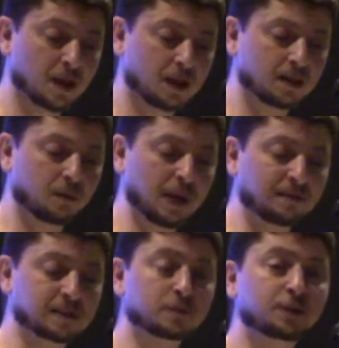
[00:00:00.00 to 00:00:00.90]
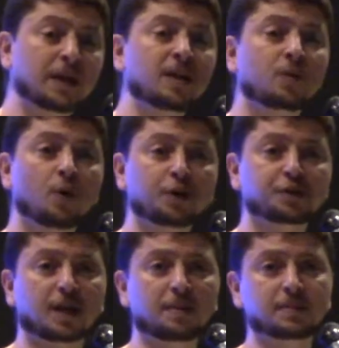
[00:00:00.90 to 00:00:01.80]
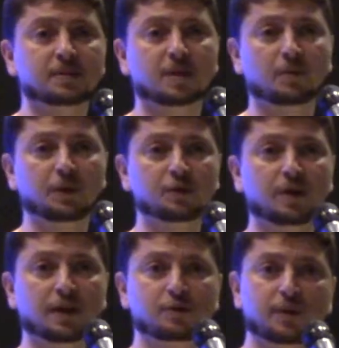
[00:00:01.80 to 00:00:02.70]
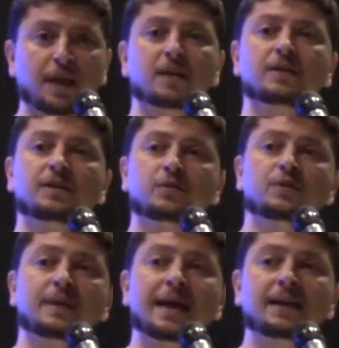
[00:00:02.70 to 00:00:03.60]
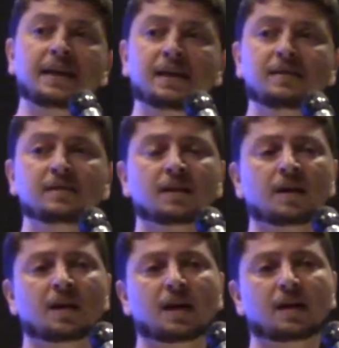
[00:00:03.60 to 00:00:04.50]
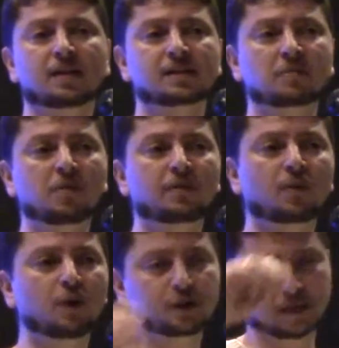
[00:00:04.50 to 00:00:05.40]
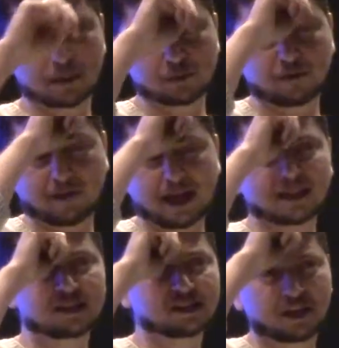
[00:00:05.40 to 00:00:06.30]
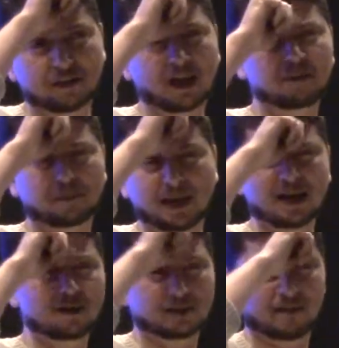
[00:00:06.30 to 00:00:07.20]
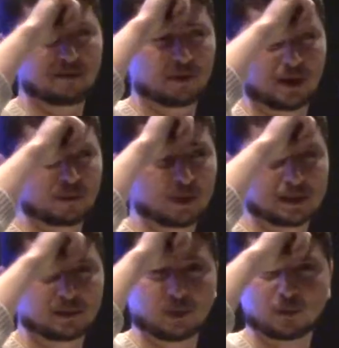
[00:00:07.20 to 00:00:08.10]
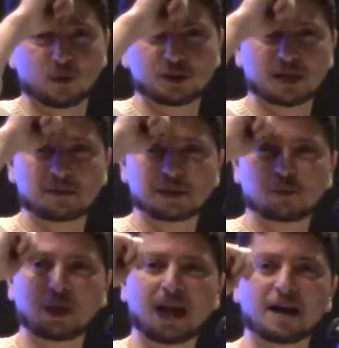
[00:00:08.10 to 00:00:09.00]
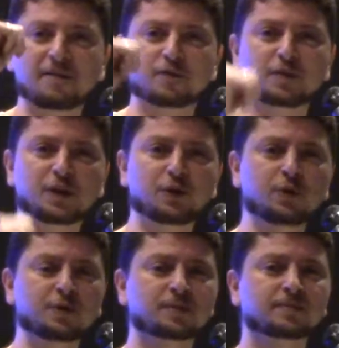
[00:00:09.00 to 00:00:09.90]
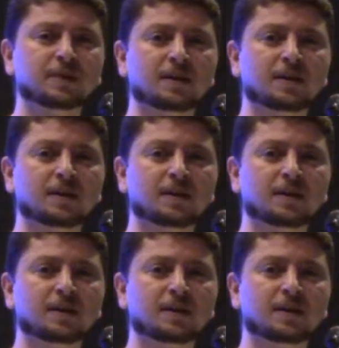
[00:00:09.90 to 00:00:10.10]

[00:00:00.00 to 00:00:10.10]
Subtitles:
Then we have some training workshops that we try to cater, to that need. Some of the workshops we've had this year, help me out, everyone. What workshops did we have for the youth?